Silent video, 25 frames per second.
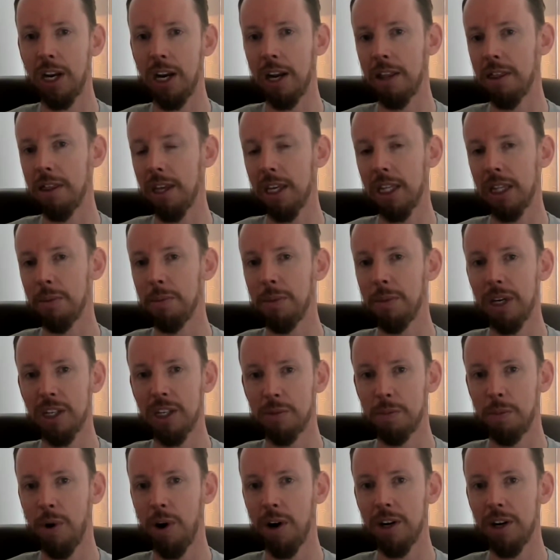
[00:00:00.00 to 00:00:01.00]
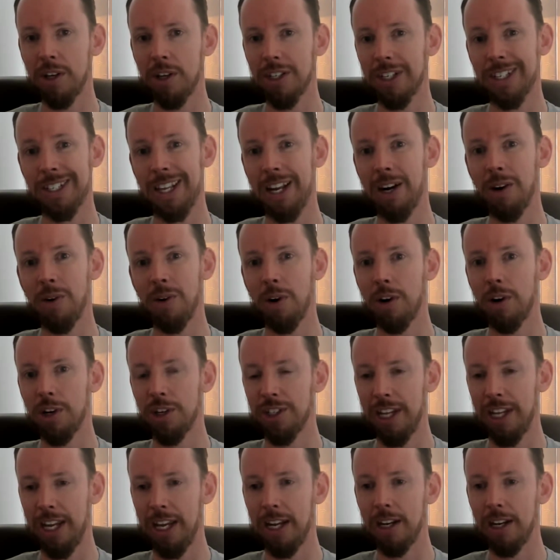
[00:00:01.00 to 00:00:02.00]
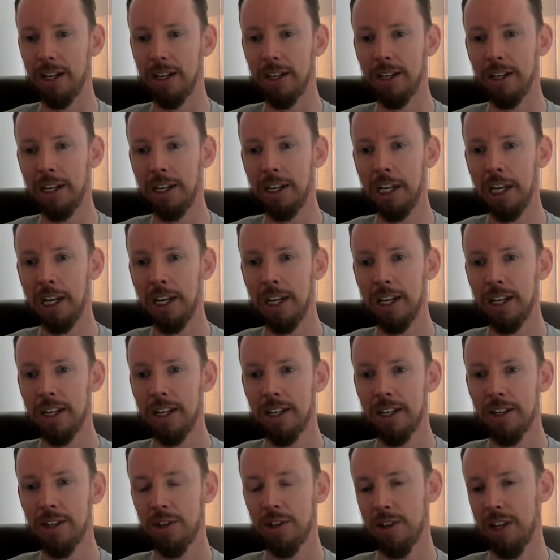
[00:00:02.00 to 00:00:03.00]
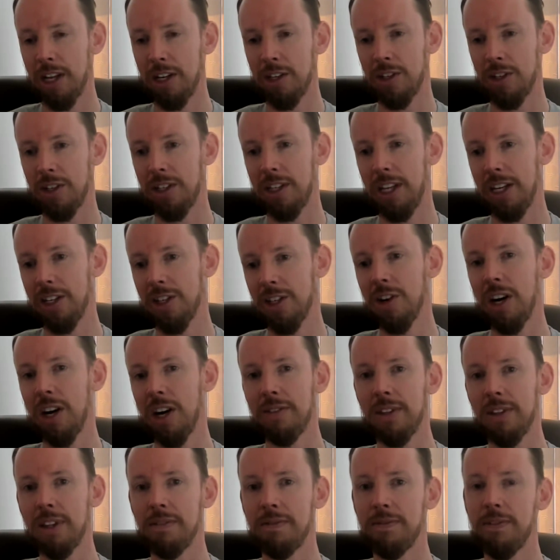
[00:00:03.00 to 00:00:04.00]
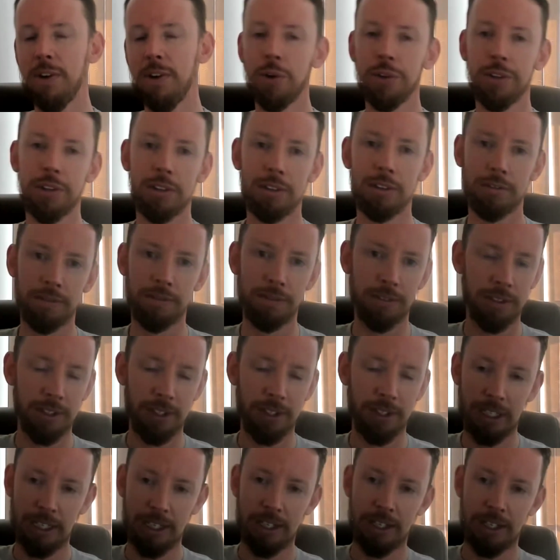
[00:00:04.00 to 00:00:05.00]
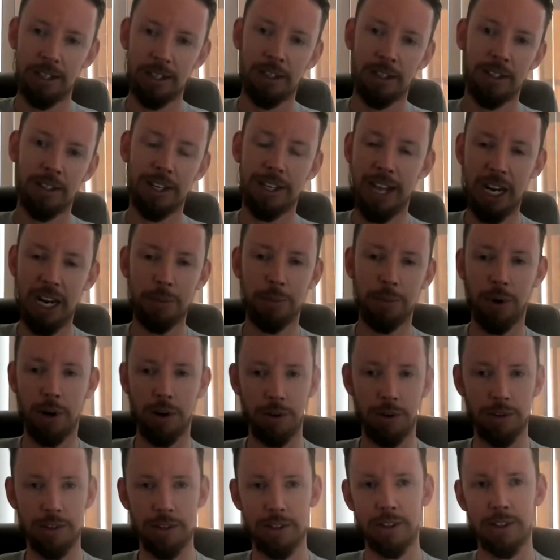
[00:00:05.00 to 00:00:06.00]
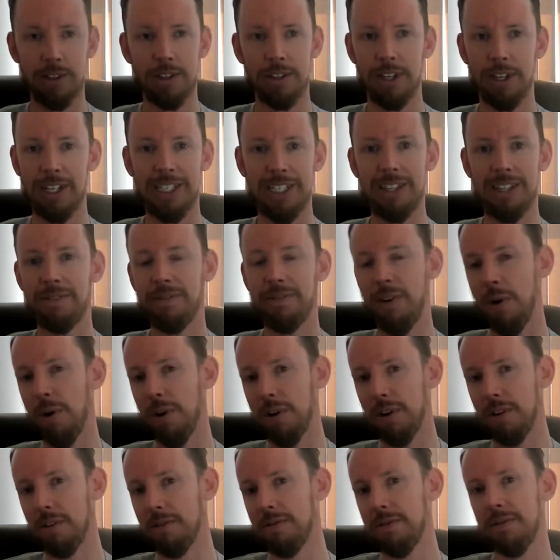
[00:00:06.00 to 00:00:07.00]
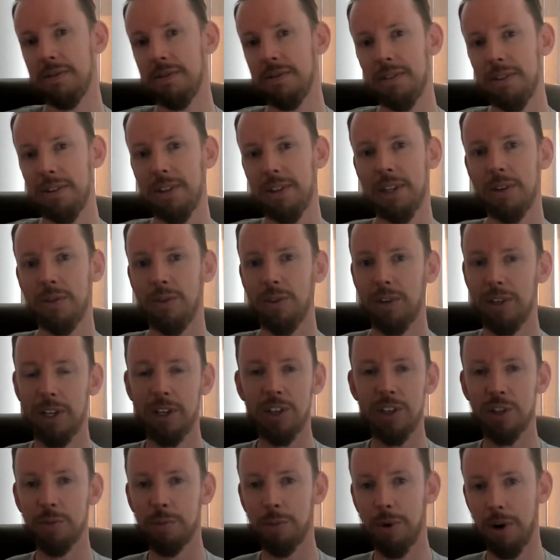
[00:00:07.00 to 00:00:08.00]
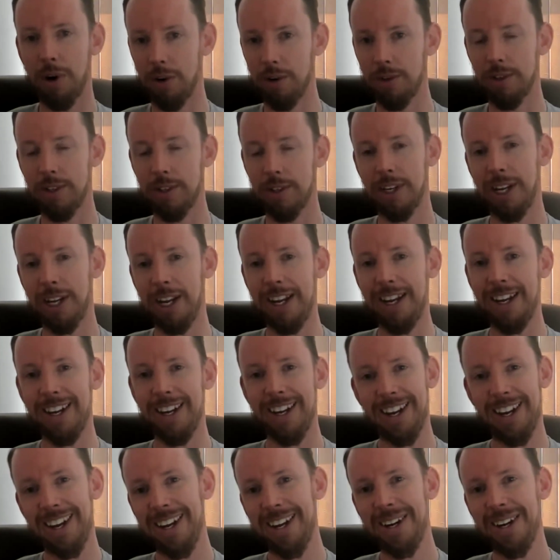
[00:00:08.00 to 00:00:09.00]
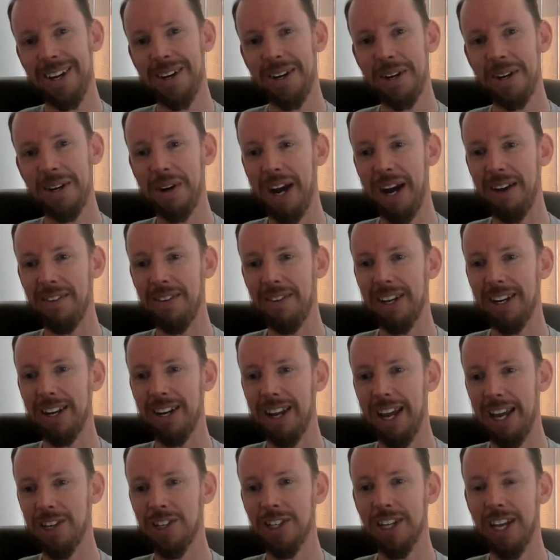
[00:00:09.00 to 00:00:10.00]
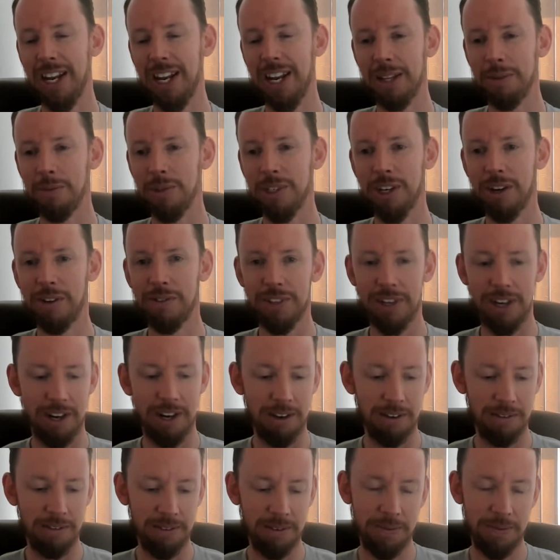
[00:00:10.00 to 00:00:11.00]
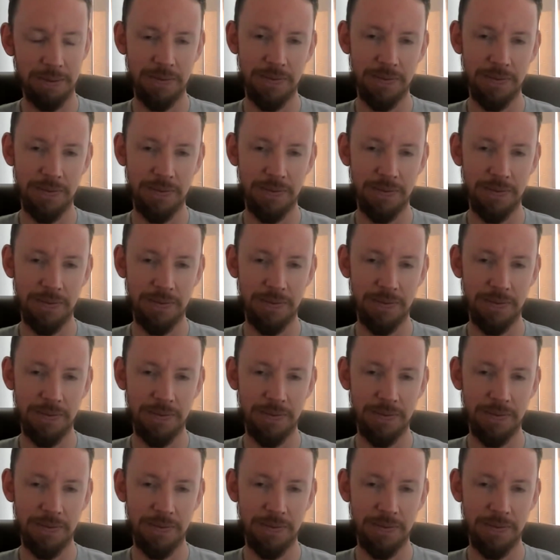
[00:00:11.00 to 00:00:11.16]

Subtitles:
And I think the biggest part is because they don't understand it. So that's not even the fault of the tech bros. That's the fault of the religious bros who haven't educated themselves enough.